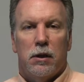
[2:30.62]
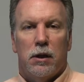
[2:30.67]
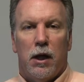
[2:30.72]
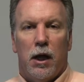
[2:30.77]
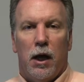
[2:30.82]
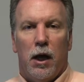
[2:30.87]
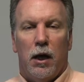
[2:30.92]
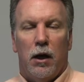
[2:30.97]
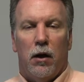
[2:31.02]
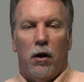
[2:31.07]

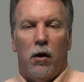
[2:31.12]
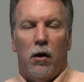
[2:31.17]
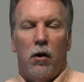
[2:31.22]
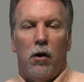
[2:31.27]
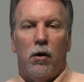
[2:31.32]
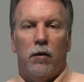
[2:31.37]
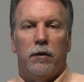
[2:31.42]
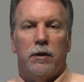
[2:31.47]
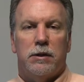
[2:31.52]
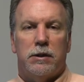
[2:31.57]
that
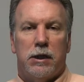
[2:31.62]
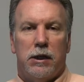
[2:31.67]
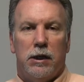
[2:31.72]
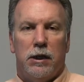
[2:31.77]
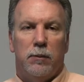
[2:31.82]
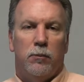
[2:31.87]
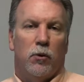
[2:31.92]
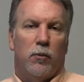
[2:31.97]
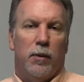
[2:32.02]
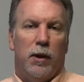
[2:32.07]
all the
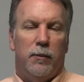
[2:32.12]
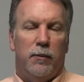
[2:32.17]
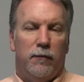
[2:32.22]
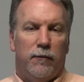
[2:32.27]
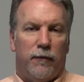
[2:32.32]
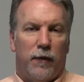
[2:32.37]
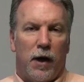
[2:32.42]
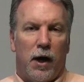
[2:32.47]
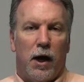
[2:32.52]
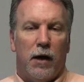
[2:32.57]
team, or maybe
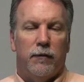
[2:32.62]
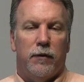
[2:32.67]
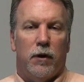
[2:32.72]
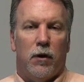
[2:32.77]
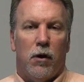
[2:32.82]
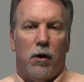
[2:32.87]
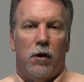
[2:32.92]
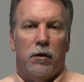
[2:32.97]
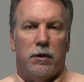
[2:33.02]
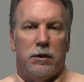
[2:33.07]
5, that
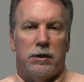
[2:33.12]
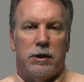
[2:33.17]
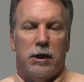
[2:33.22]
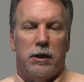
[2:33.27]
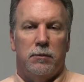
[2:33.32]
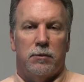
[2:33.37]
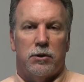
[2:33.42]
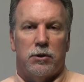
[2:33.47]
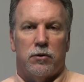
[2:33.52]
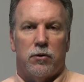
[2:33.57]
all the
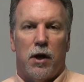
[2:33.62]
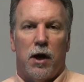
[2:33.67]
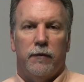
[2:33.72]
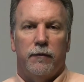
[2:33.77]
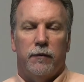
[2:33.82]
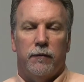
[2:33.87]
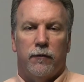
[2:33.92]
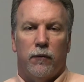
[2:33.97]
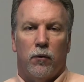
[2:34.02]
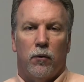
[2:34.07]
team is
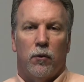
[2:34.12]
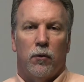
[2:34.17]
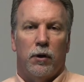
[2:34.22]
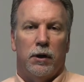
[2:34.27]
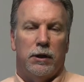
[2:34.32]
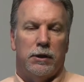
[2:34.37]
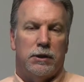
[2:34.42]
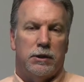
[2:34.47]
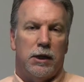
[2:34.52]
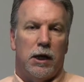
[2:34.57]
striving
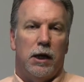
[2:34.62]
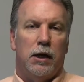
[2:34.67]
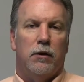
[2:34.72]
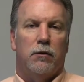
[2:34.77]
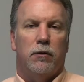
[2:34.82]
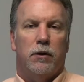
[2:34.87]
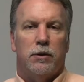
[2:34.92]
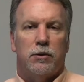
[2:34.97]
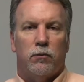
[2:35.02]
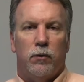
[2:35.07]
for each day
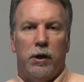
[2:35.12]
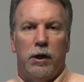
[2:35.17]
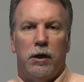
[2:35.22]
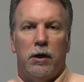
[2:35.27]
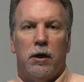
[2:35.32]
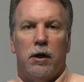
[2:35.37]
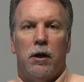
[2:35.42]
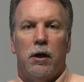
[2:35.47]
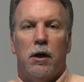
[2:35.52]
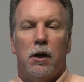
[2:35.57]
or each
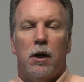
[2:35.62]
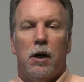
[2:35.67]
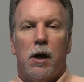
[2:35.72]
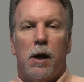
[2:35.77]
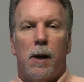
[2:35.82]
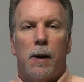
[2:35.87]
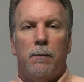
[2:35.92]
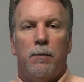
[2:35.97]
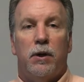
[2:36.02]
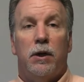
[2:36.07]
week,
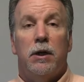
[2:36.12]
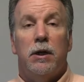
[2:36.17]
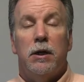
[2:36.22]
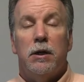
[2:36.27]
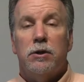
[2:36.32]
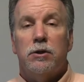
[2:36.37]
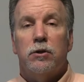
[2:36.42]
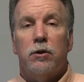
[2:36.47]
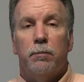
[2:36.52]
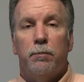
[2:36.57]
but it
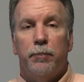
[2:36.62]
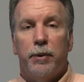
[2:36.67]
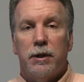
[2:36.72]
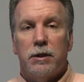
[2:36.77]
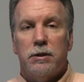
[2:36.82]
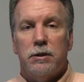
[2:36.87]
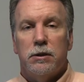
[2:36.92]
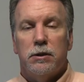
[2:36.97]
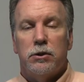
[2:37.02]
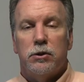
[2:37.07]
is the
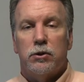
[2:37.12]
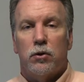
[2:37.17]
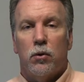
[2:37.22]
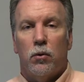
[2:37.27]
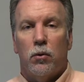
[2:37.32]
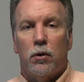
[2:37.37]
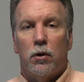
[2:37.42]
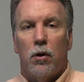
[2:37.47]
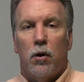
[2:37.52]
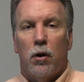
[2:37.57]
business
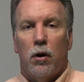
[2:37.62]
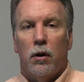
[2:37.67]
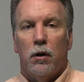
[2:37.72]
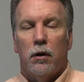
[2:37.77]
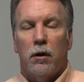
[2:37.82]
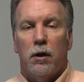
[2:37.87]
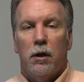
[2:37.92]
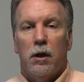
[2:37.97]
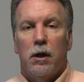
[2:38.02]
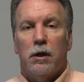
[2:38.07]
scorecard.
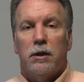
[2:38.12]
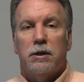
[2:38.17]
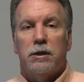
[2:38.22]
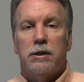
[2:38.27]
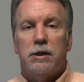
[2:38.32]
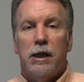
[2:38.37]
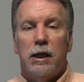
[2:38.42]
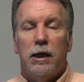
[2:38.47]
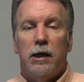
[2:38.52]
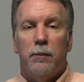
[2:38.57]

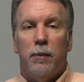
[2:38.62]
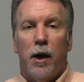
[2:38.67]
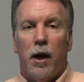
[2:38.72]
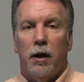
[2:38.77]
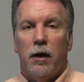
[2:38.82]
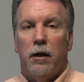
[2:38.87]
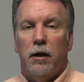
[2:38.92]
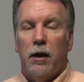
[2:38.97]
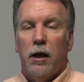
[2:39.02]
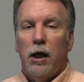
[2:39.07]
Because think
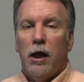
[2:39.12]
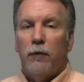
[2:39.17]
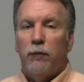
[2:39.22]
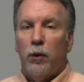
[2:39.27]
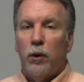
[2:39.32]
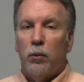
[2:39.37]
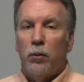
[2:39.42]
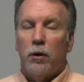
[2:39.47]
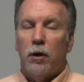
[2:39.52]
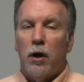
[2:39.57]
about it, if
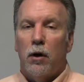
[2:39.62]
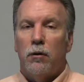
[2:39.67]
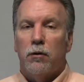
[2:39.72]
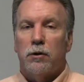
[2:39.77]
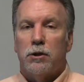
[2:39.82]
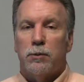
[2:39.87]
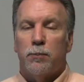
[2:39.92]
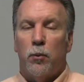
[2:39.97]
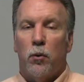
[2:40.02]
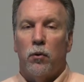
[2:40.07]
we were to go to
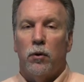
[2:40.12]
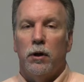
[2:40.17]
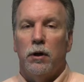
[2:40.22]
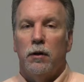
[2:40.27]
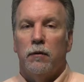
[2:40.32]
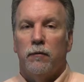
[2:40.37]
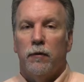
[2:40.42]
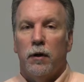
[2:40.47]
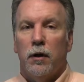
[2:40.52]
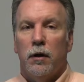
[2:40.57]
a sporting
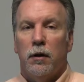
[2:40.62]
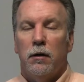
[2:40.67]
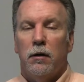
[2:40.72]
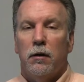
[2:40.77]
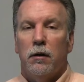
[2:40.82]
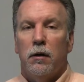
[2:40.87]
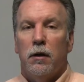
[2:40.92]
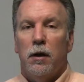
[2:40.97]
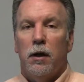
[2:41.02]
event